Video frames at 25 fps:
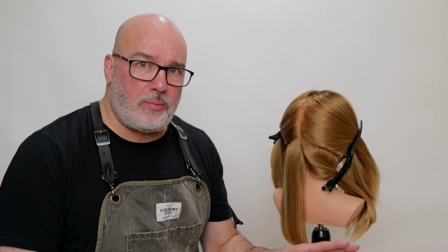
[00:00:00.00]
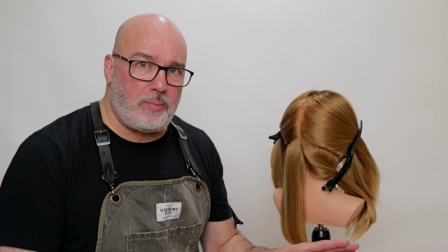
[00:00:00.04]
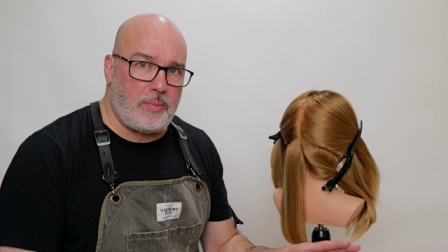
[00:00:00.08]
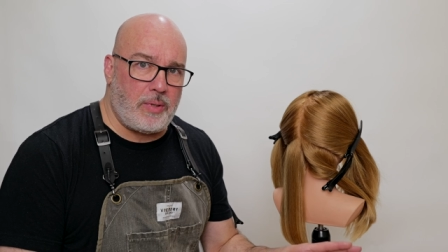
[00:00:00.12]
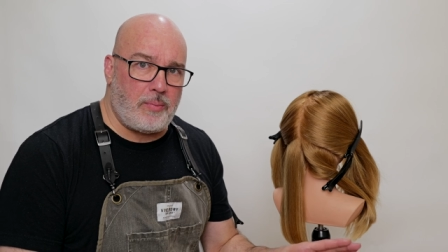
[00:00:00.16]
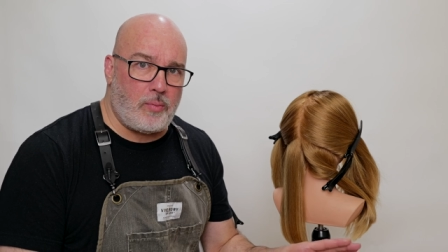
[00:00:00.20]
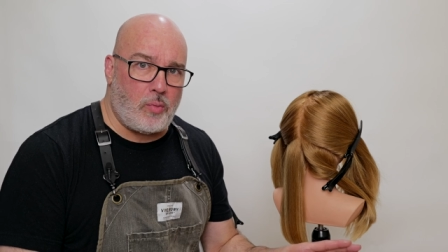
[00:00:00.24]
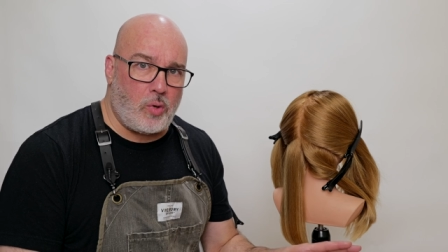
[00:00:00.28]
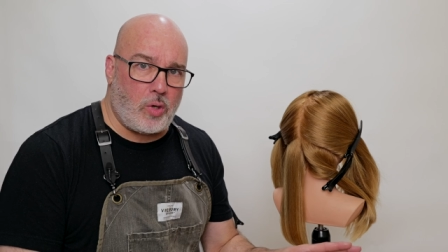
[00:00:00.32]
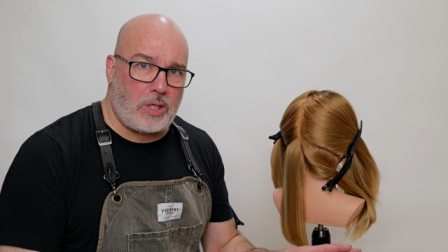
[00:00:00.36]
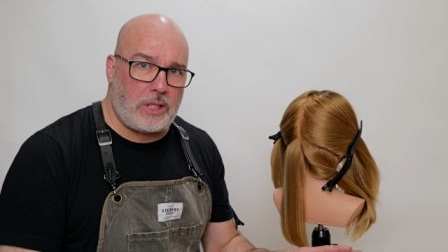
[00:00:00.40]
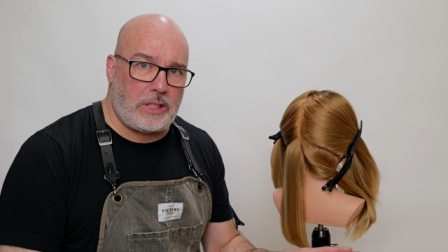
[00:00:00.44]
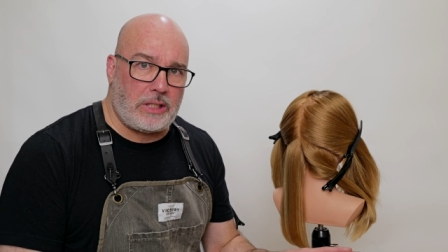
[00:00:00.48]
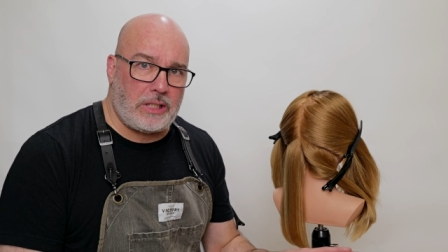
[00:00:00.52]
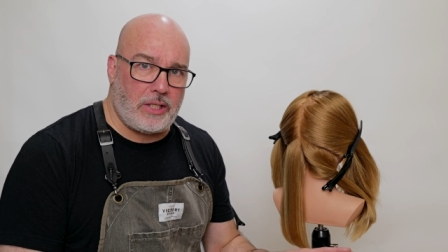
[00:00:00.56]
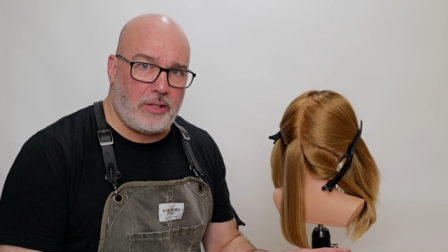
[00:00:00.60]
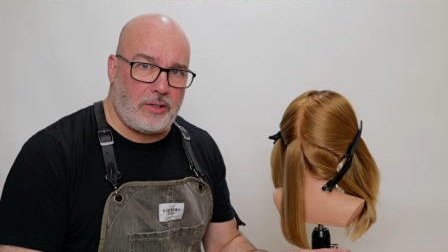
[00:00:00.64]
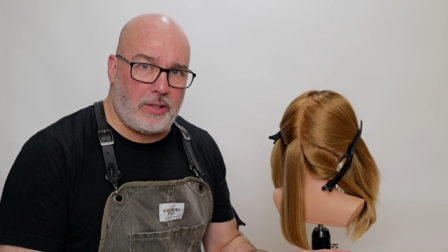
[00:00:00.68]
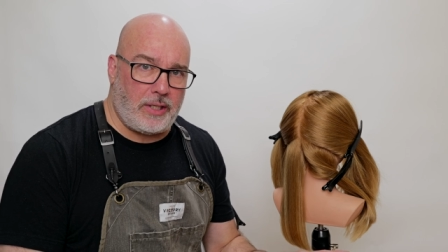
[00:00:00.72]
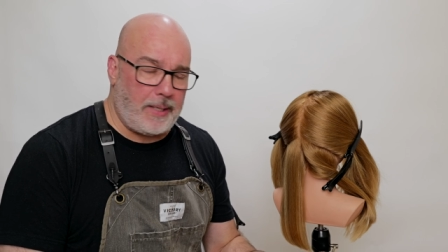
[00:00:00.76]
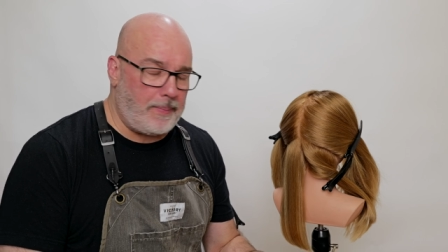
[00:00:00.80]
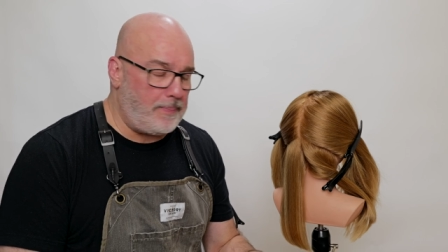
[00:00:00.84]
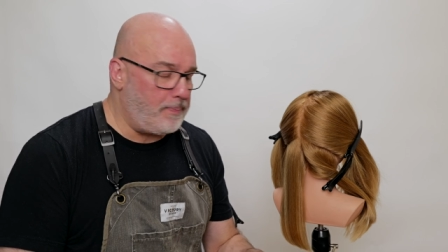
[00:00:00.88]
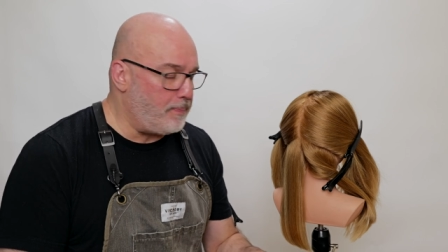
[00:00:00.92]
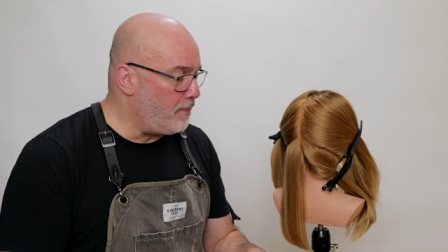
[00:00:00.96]
bit more
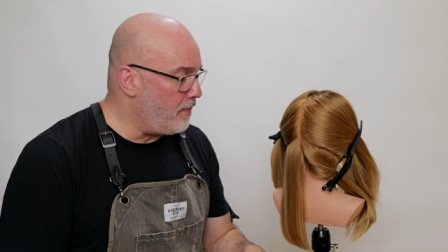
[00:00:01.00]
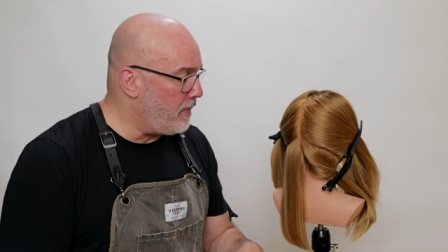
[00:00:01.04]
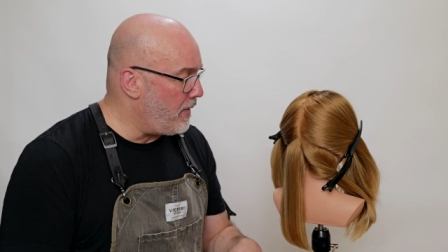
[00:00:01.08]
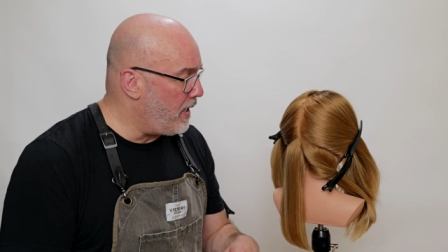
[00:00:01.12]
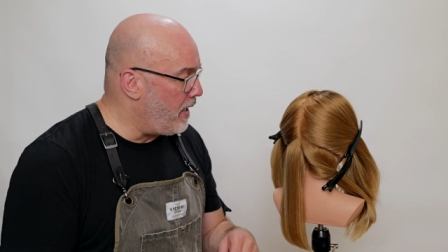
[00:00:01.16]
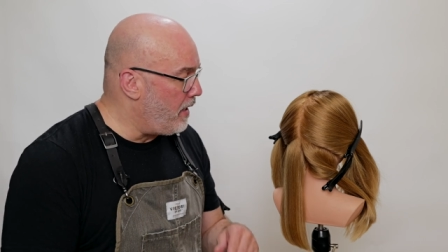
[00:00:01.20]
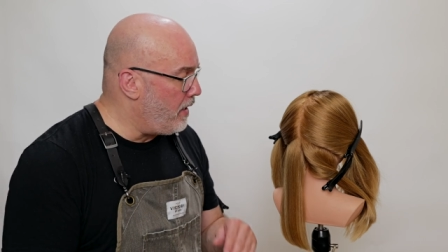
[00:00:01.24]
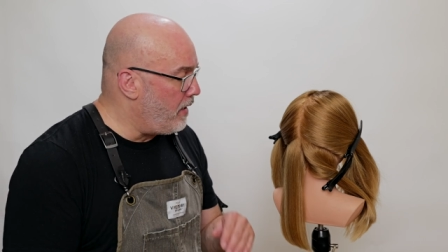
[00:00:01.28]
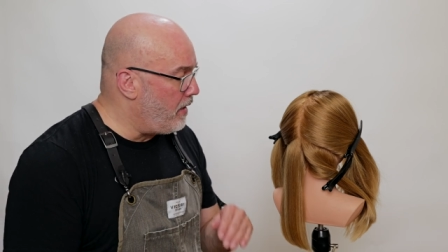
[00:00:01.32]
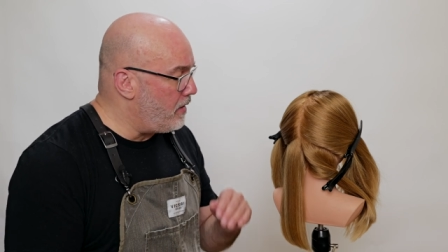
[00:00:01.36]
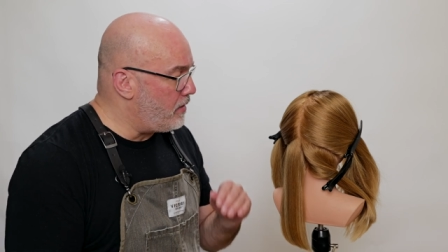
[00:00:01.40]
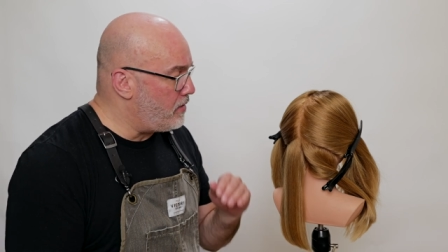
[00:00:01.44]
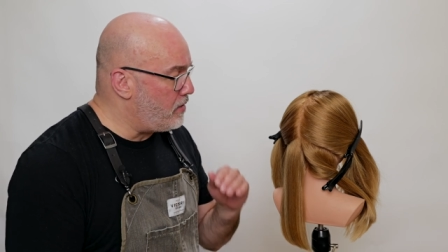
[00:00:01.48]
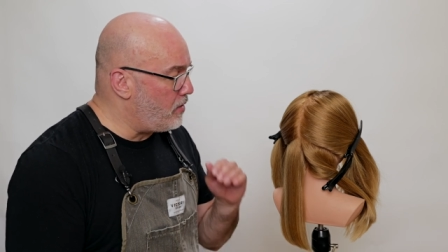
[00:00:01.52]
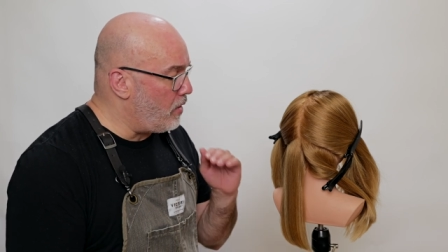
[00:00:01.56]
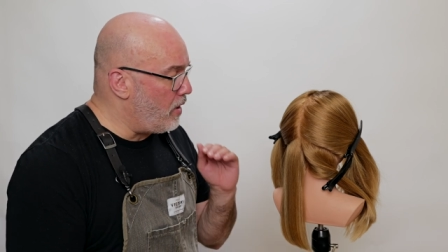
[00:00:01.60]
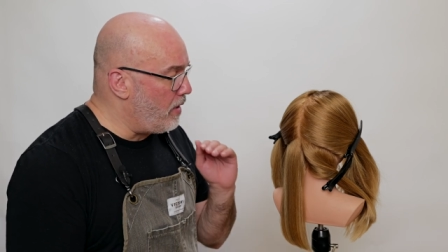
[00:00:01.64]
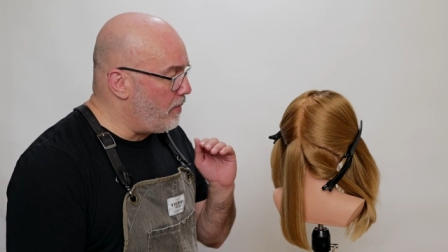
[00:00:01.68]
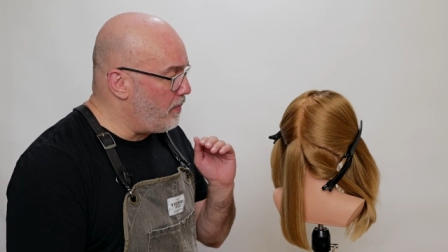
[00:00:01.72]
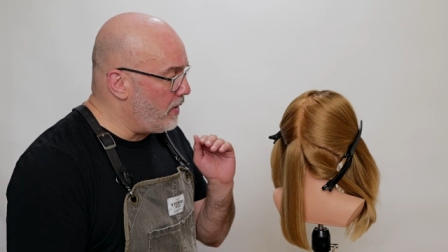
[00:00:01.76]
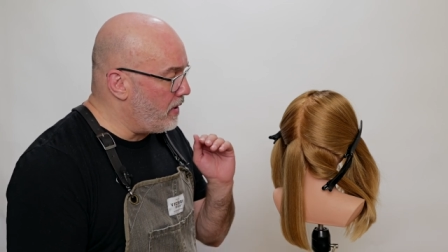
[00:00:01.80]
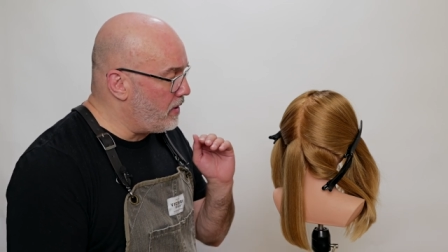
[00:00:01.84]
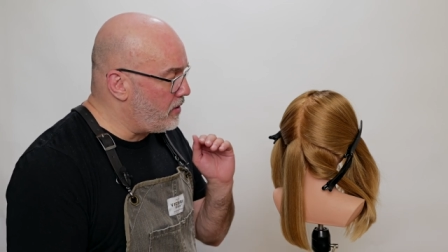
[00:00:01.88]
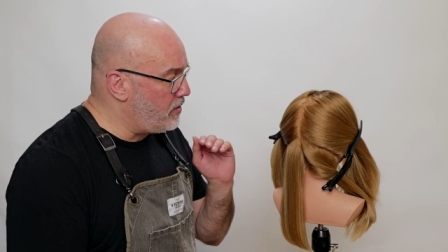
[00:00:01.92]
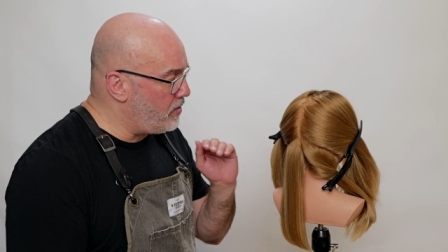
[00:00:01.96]
clearly. So
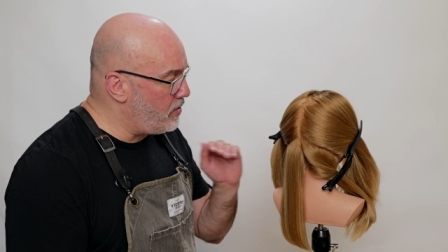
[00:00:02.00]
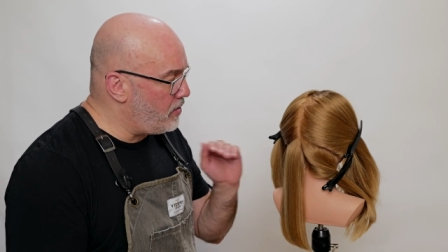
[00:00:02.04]
I'm going to